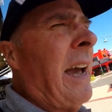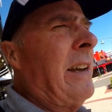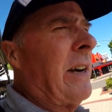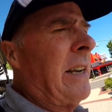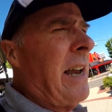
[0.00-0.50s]
and
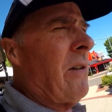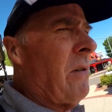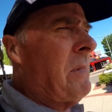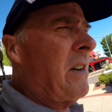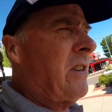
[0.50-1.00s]
you'll get an
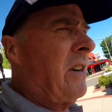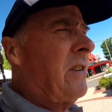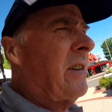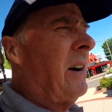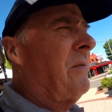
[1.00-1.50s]
error
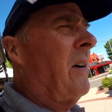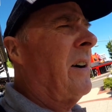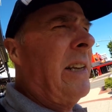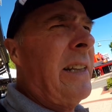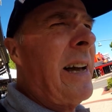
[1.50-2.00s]
message. I'm
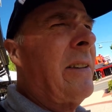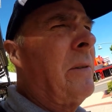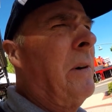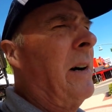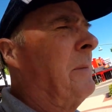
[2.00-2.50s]
finding that at
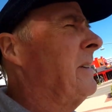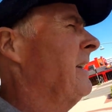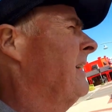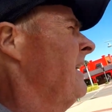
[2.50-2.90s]
the moment.